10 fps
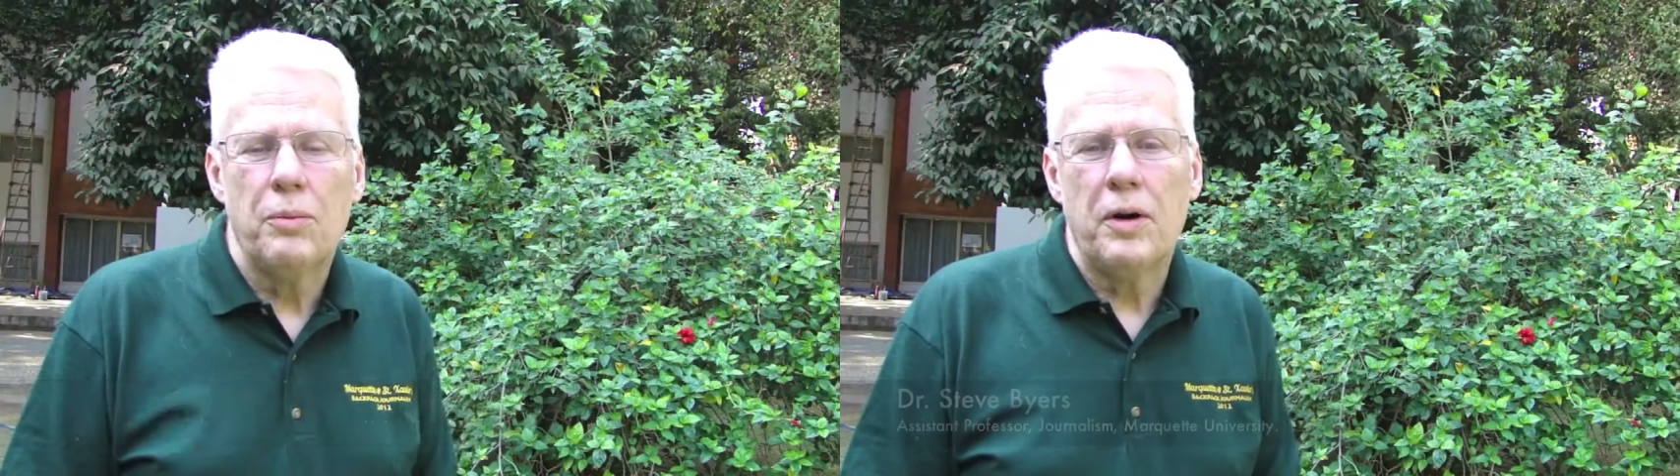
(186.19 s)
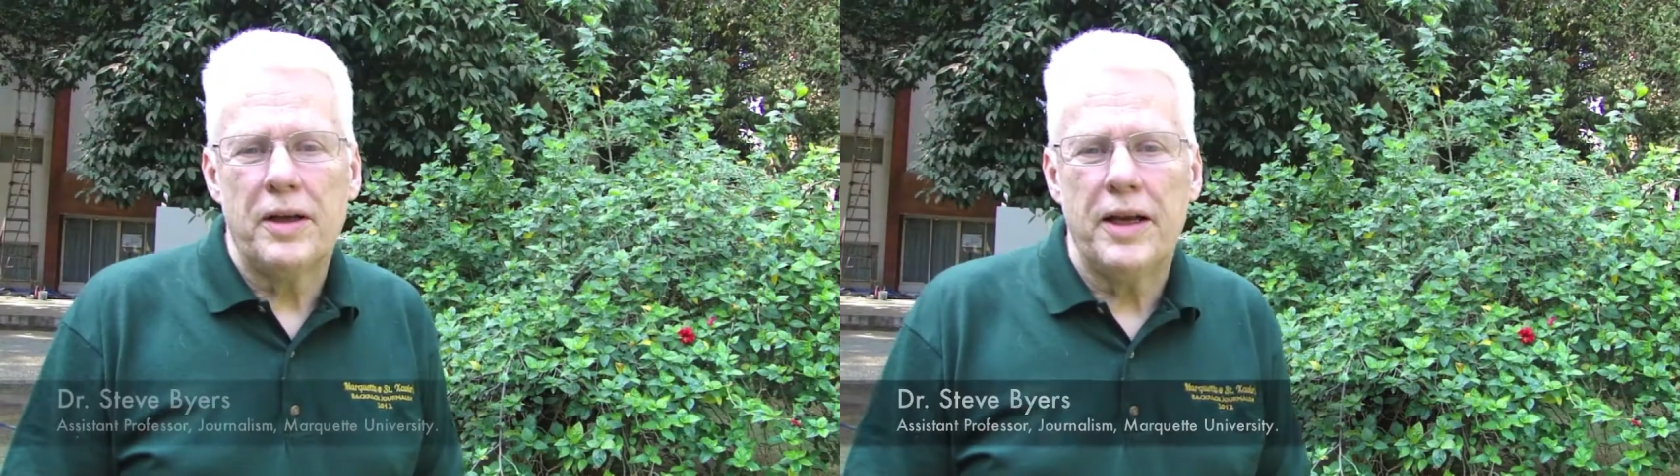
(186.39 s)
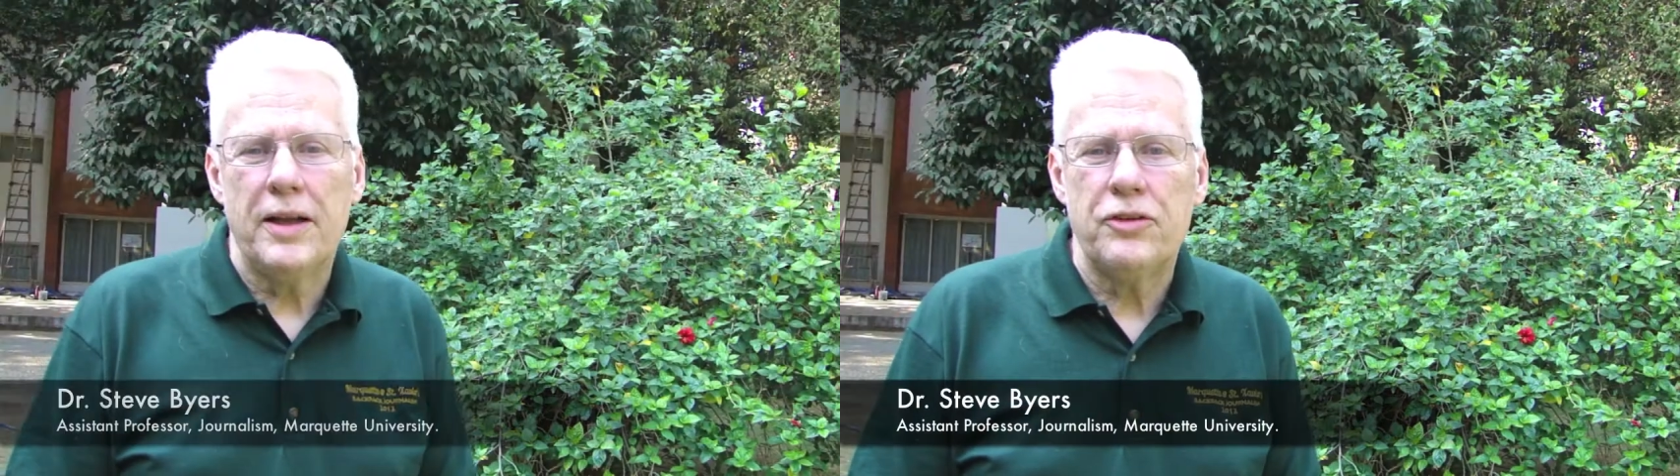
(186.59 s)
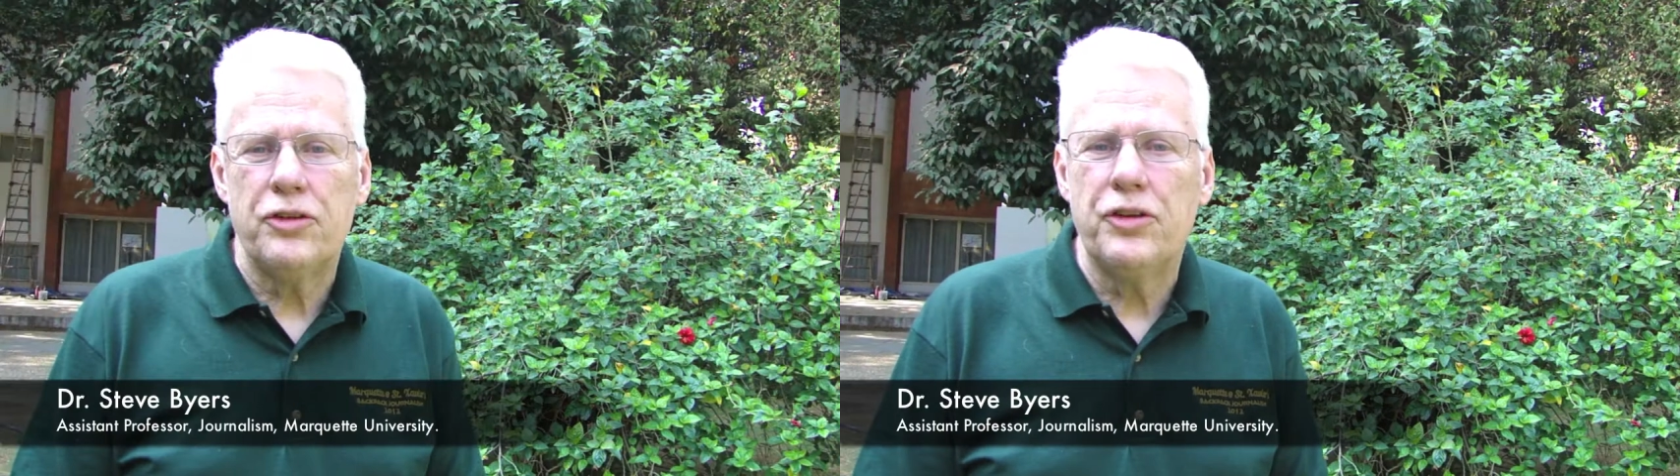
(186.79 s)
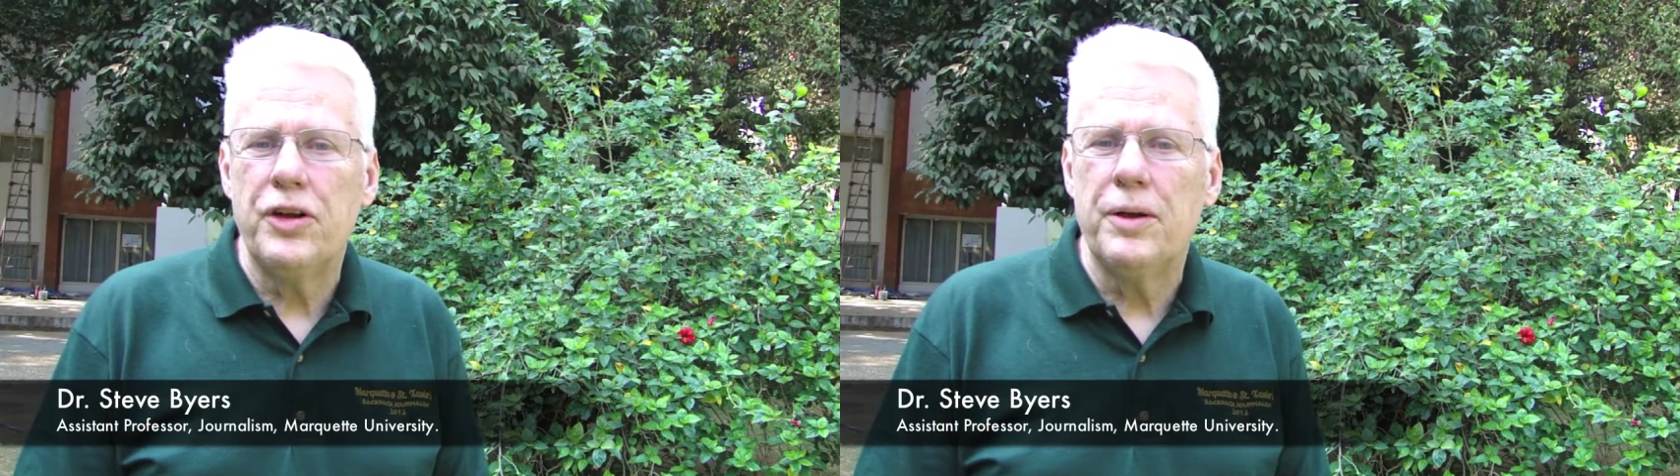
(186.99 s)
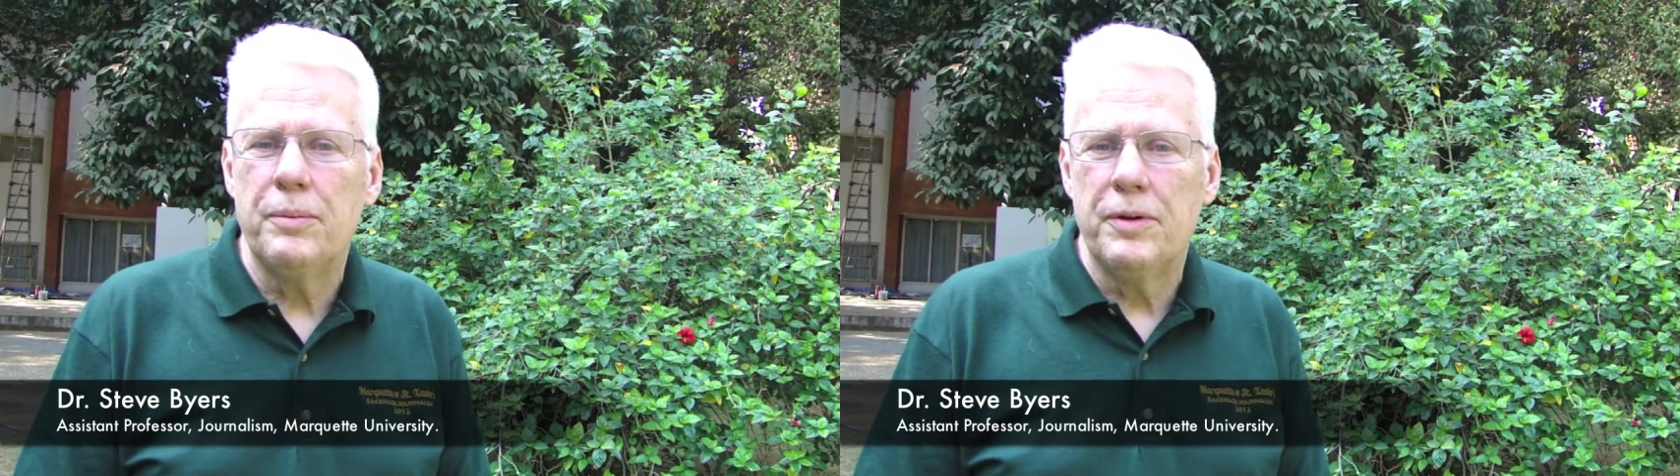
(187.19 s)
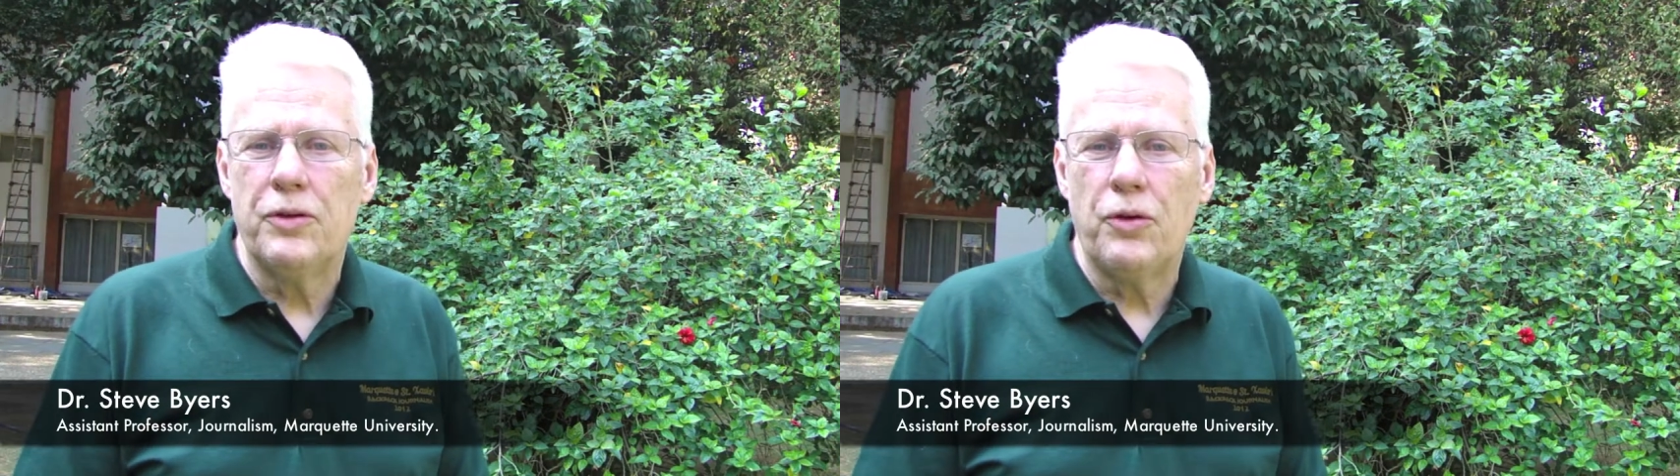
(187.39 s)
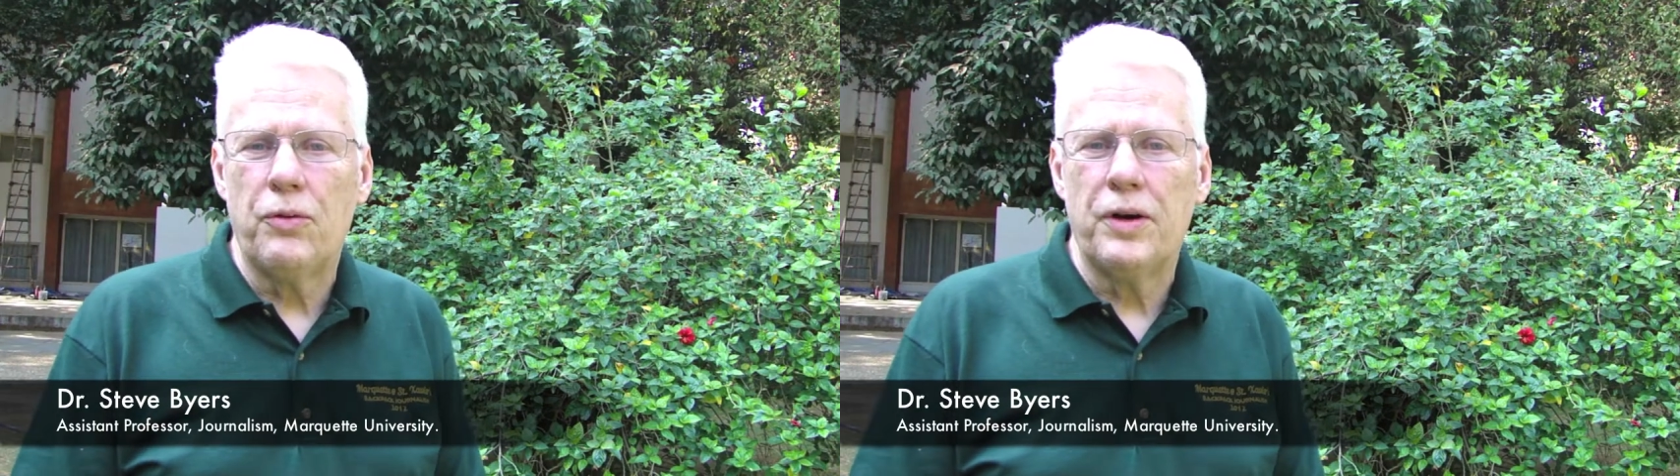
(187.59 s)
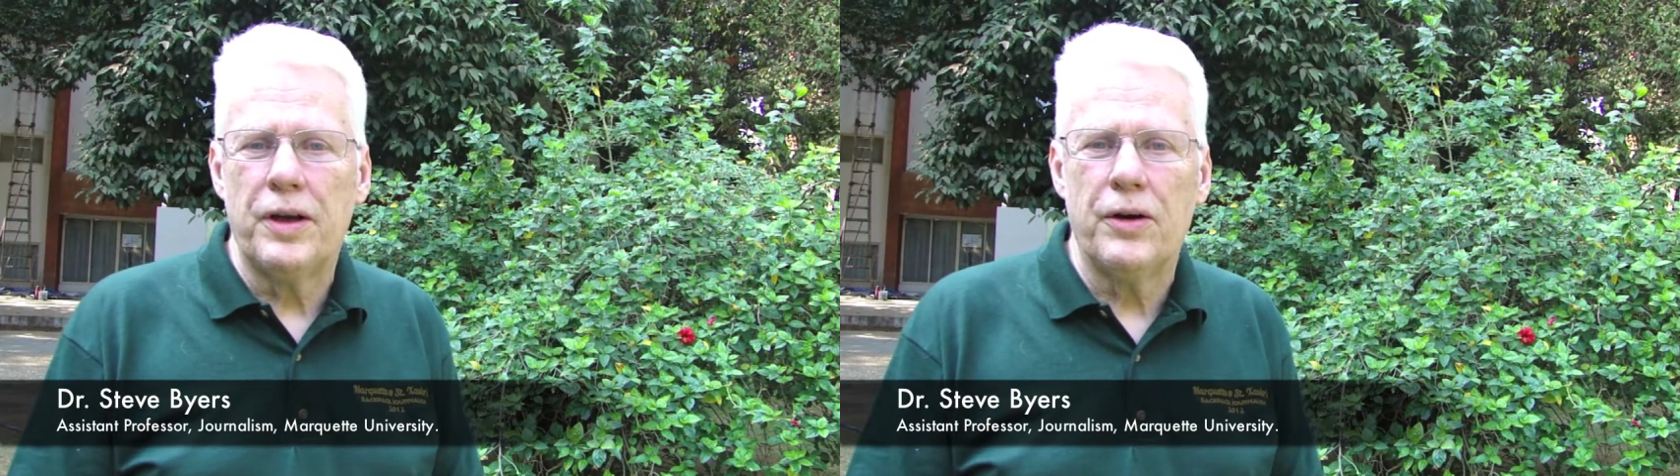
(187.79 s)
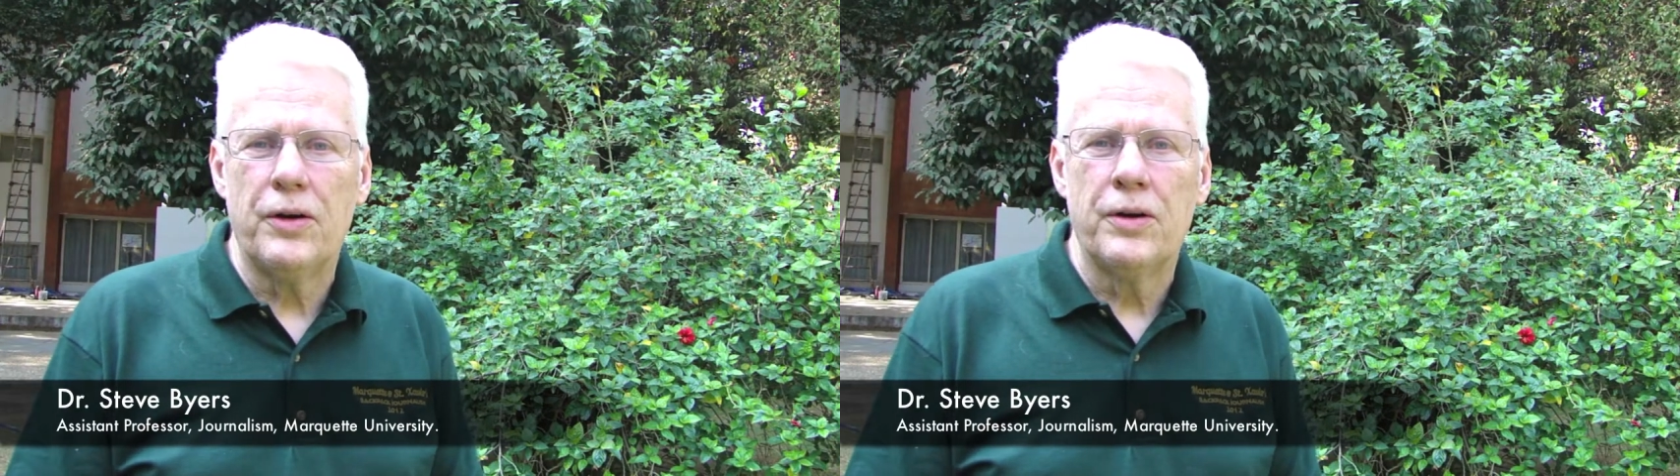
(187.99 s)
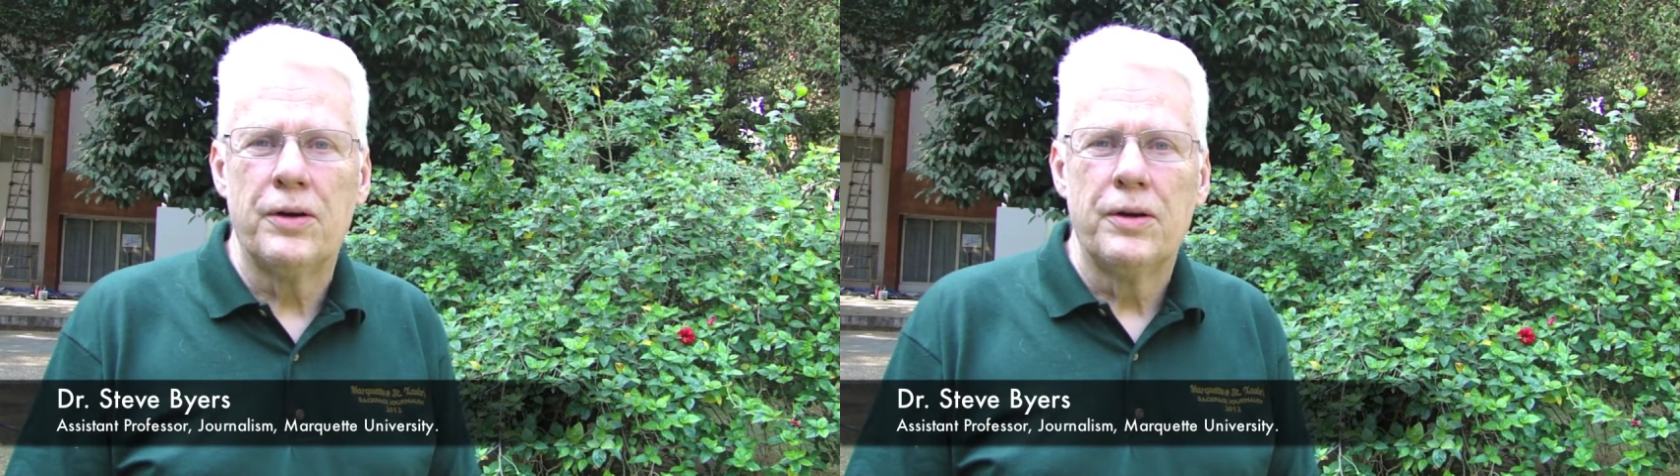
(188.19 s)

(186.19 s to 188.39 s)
Marquette's team is over here